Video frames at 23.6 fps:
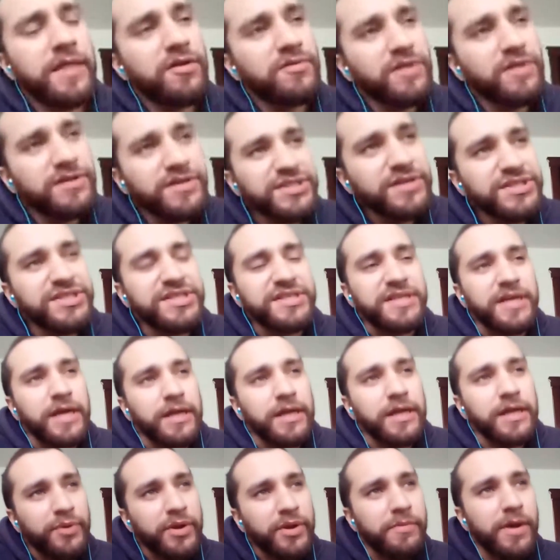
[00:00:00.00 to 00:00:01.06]
I don't
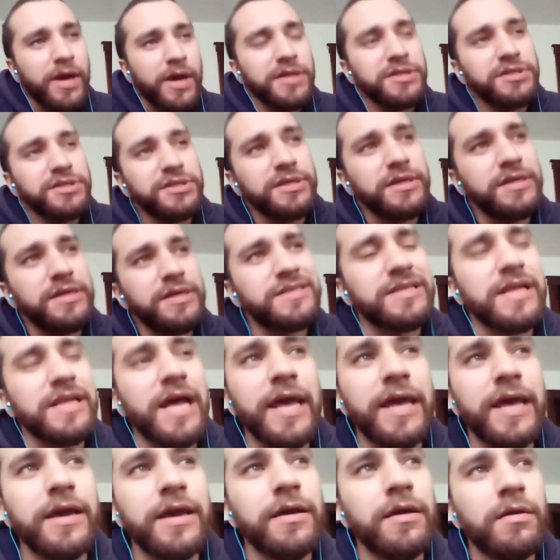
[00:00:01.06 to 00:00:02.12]
understand pretty much, it's
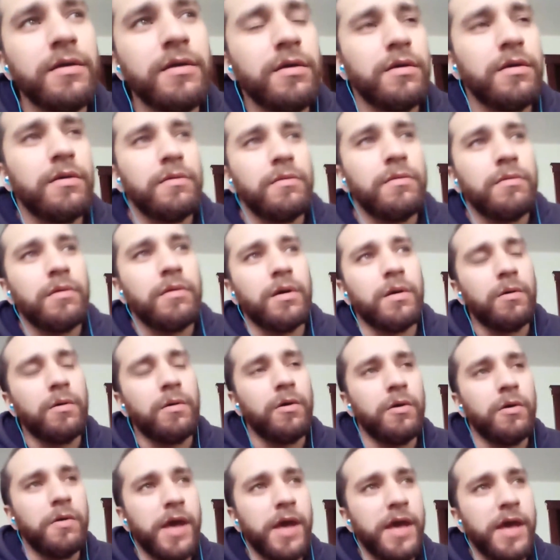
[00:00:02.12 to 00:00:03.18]
like, oh,
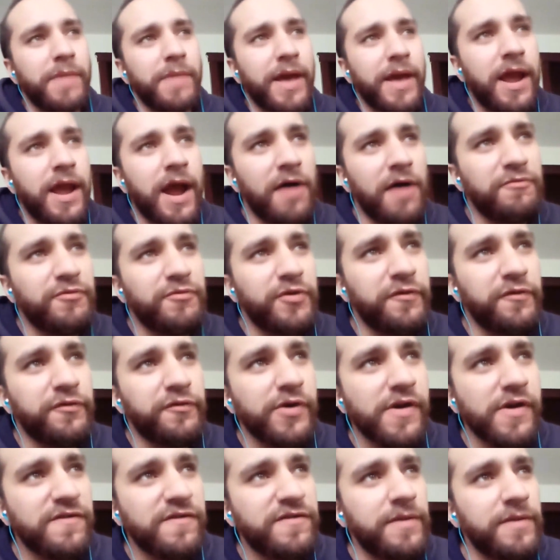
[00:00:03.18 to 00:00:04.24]
okay, my country, for
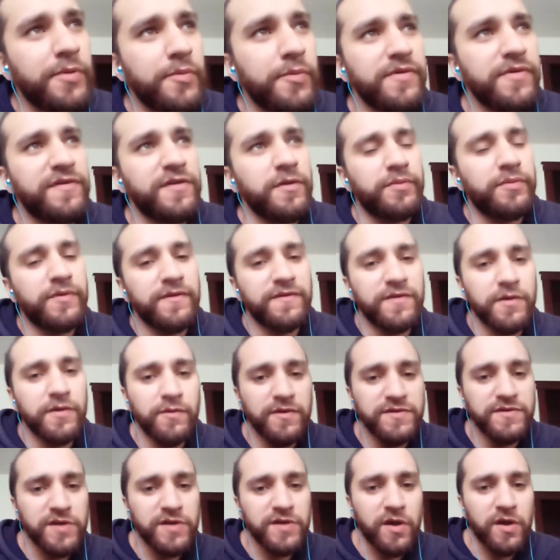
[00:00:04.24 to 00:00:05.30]
example, Brazil. Brazil
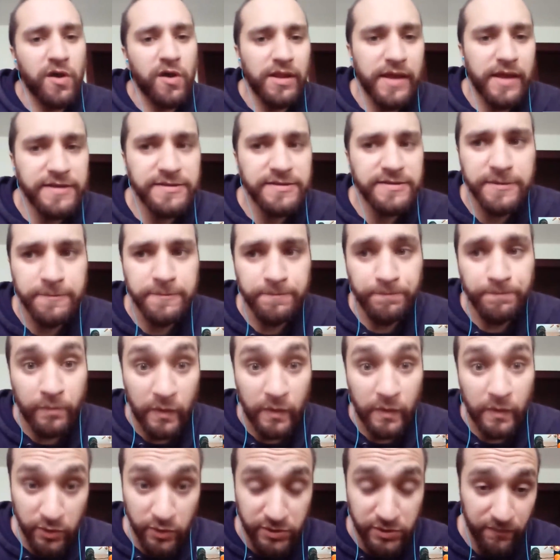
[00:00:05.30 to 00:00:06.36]
was colonized.
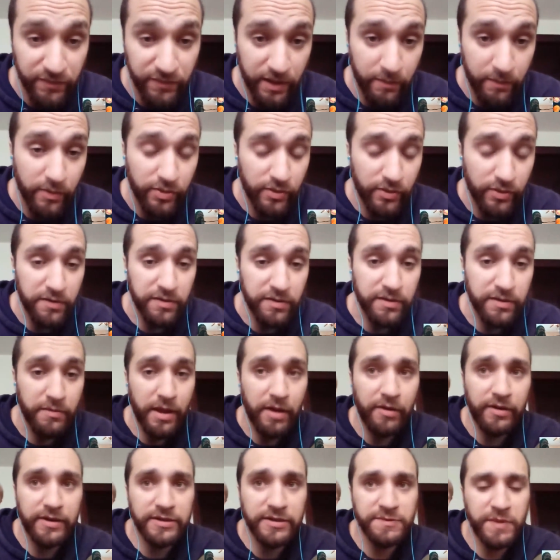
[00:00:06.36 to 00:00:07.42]
Most of them North
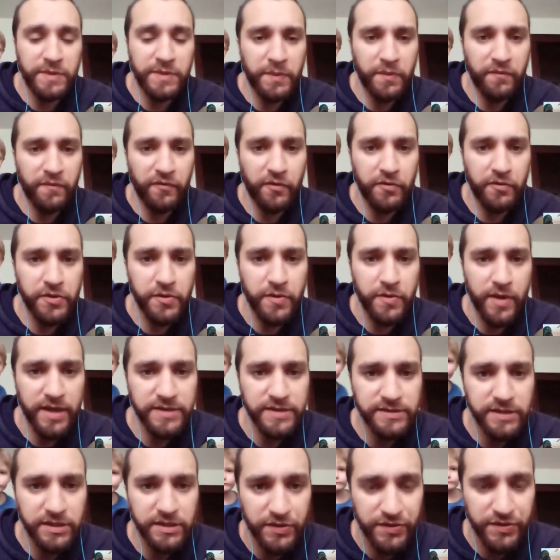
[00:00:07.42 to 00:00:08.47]
Americans, people from US,
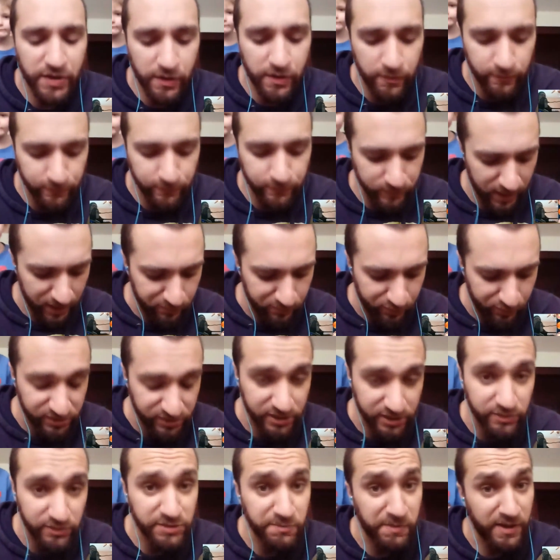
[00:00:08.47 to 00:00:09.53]
they don't know that
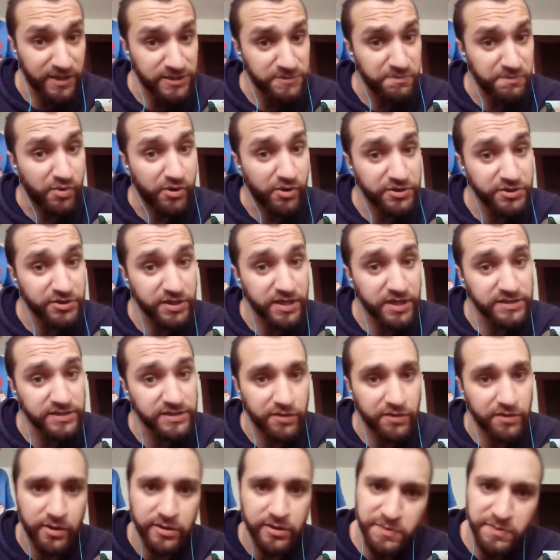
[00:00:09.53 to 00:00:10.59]
Brazil speaks Portuguese
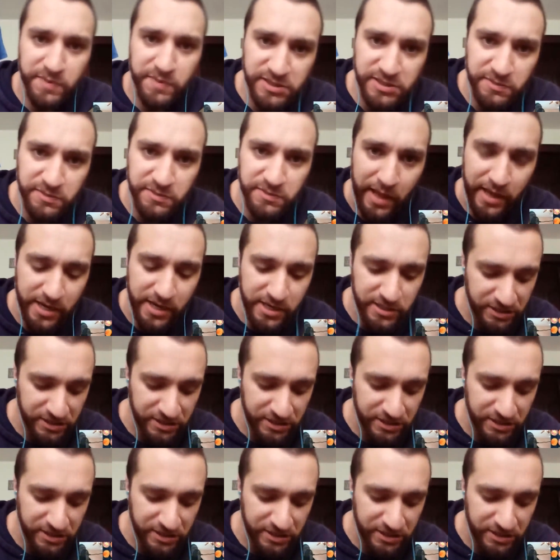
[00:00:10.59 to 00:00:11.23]
and don't speak Spanish.